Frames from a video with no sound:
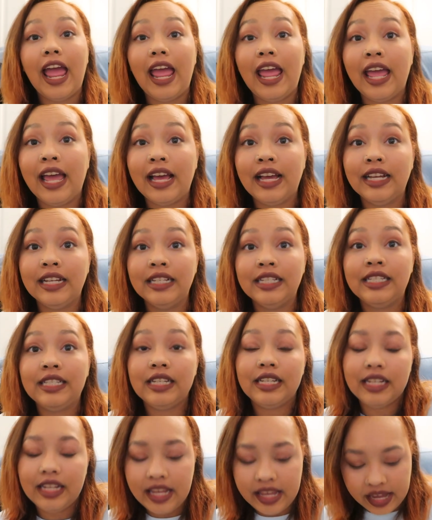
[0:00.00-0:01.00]
and
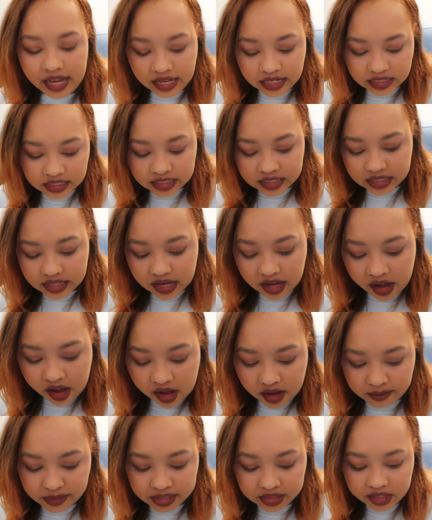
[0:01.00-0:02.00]
it
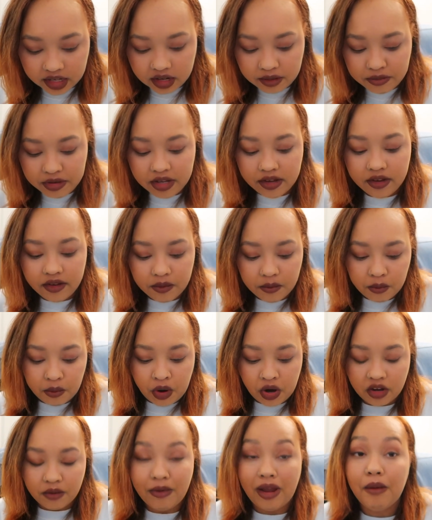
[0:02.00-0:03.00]
is going to be
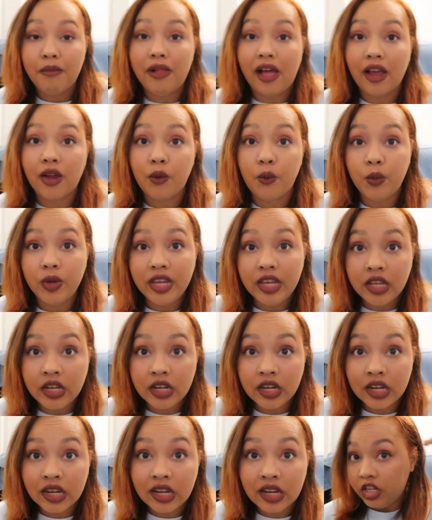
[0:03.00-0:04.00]
part of my
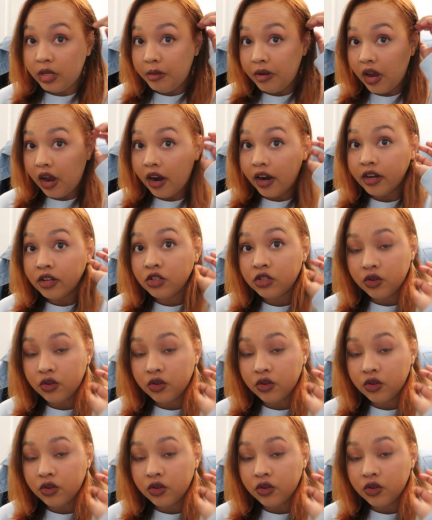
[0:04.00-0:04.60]
Blackoween TBR,